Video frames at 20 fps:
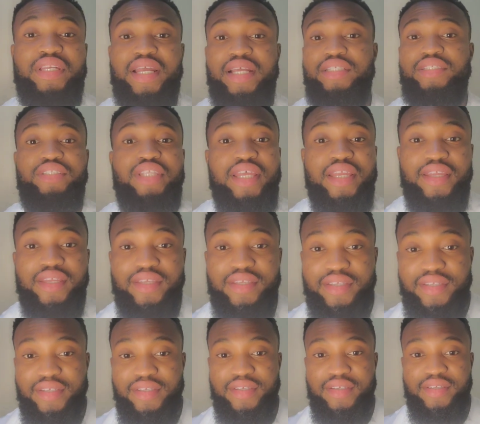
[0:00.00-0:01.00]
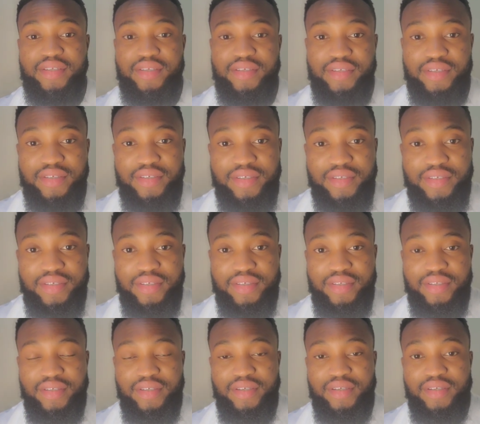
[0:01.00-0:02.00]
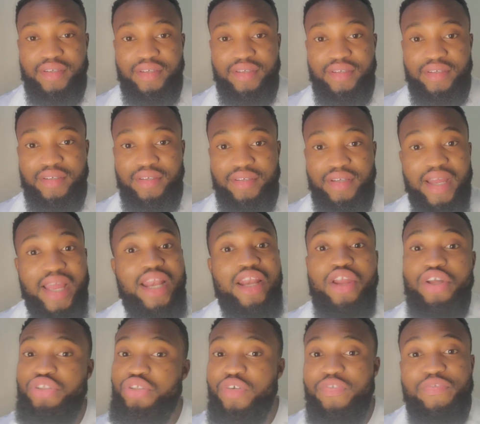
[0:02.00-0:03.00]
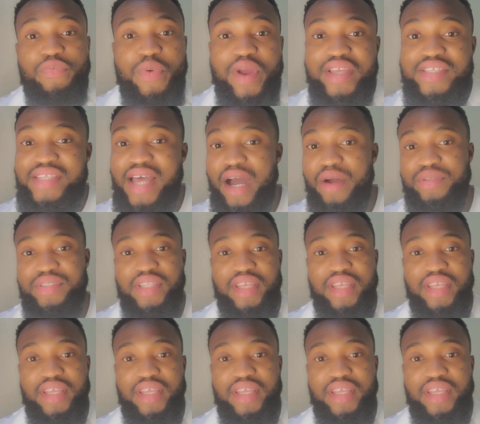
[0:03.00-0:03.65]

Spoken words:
You know, maybe they come calm them down. So what do you think, what do you expect?